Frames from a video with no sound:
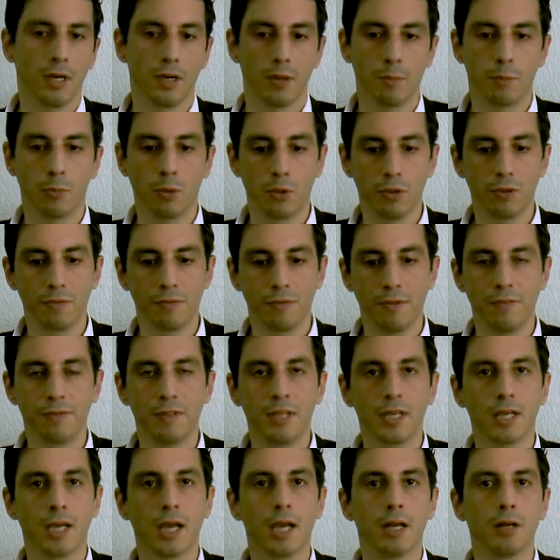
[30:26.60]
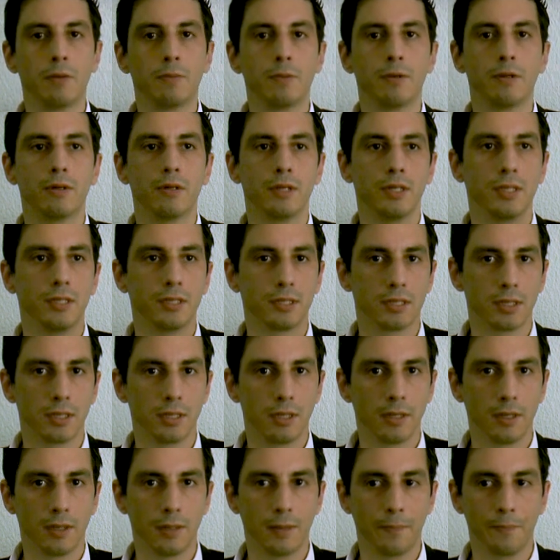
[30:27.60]
A .50 caliber is,
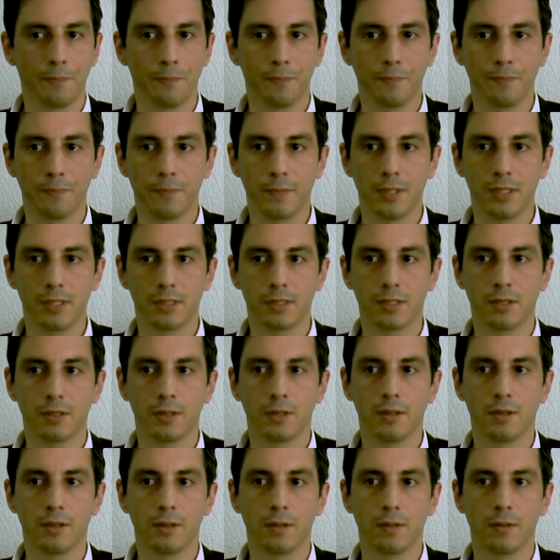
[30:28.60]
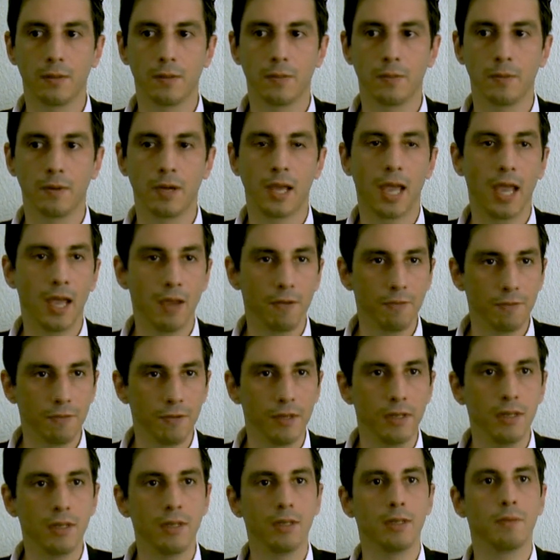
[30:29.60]
a um, is a
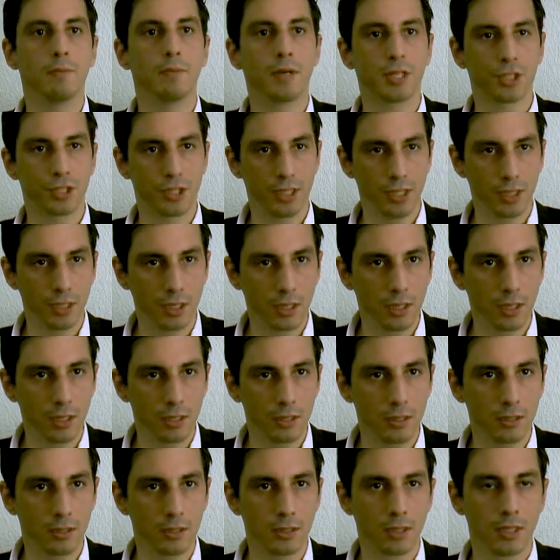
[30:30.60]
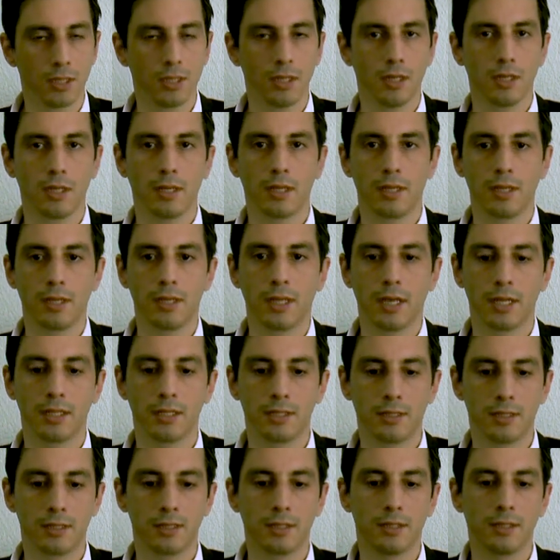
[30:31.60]
heavy machine gun
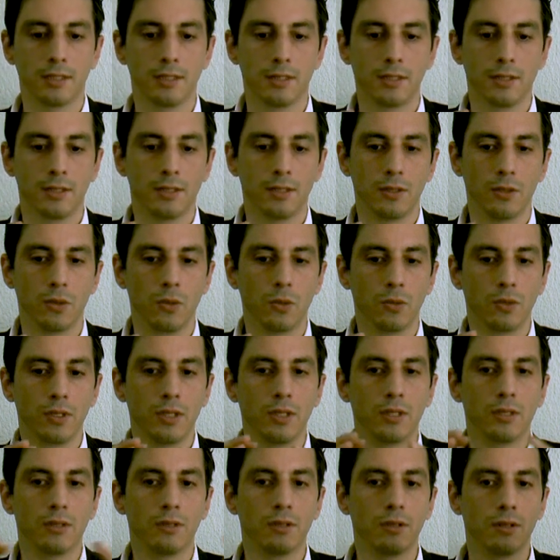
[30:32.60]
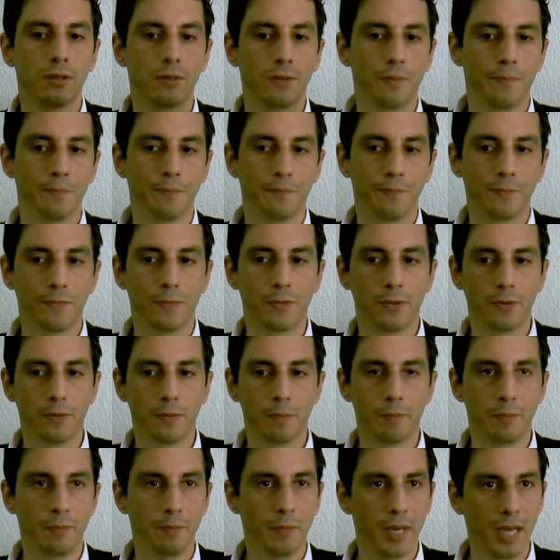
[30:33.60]
that uh, only the,
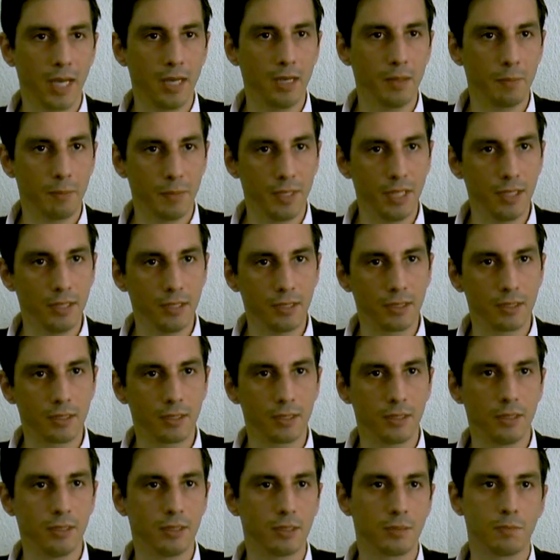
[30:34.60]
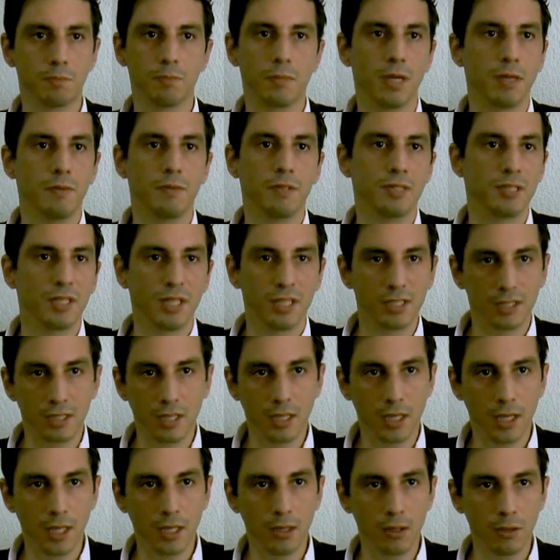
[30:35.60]
the main piece is maybe
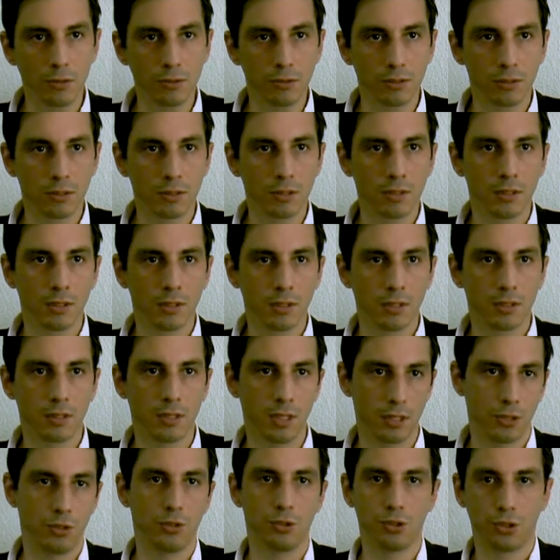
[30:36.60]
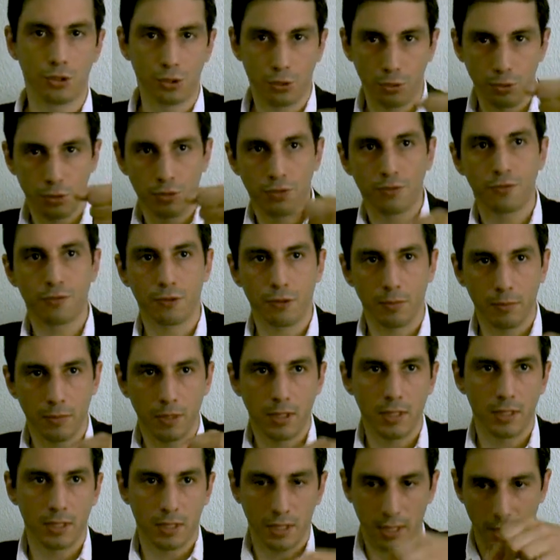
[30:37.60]
60 kilos that you shoot from
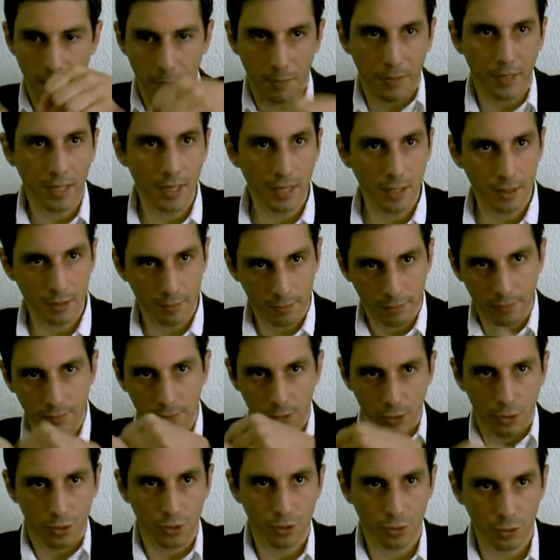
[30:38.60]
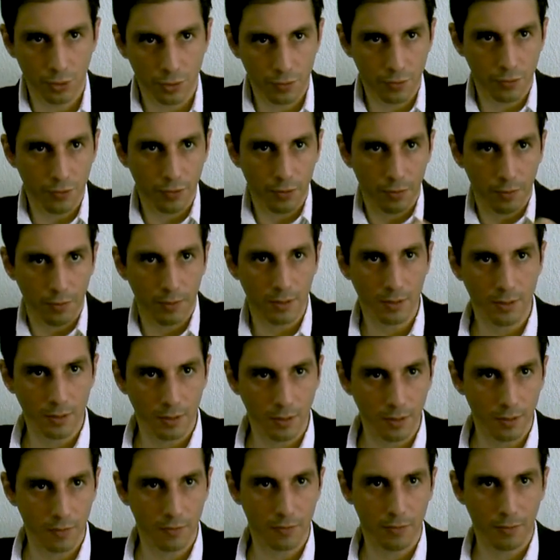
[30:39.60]
a trépied, you shoot from
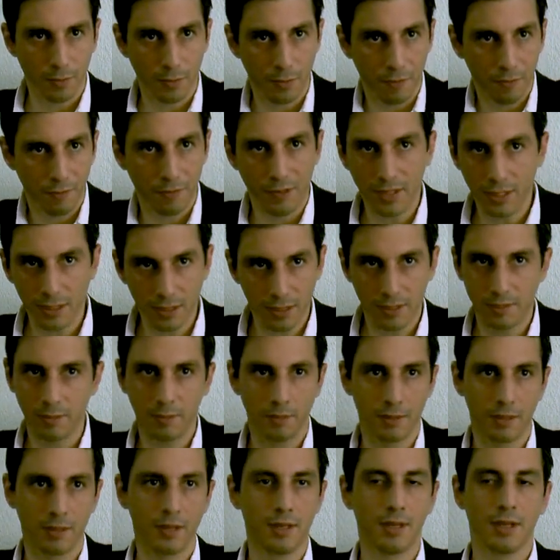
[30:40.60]
a, from a feet.